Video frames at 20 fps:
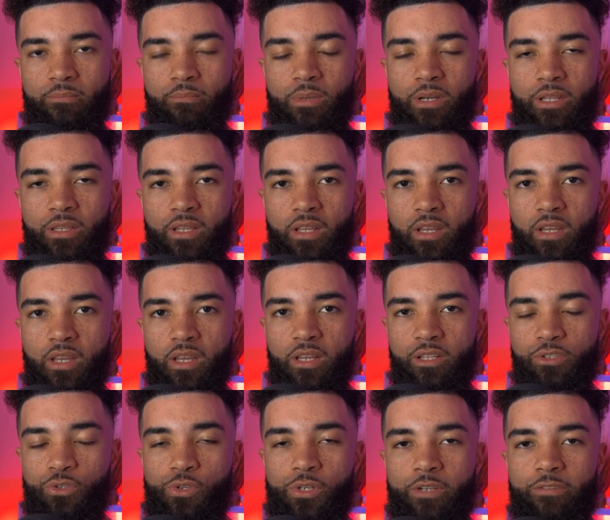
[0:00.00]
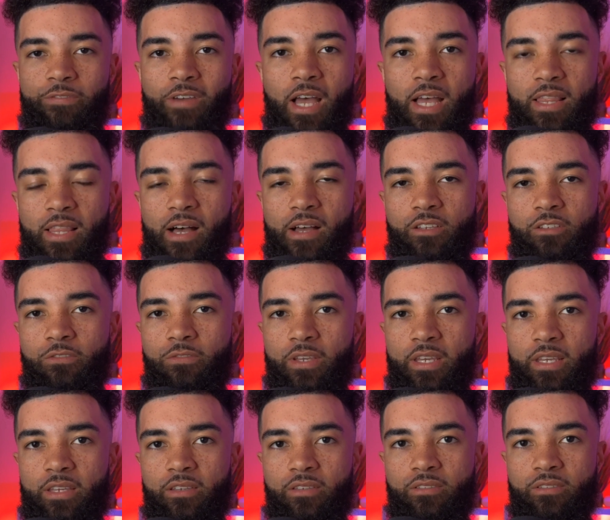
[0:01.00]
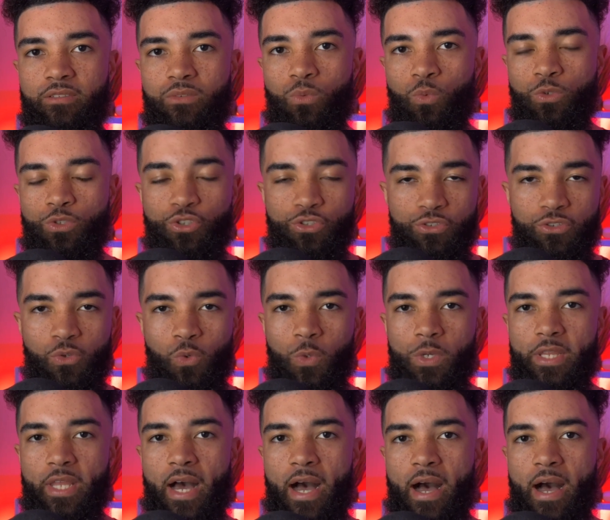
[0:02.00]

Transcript: But during a fat loss phase, we're just doing the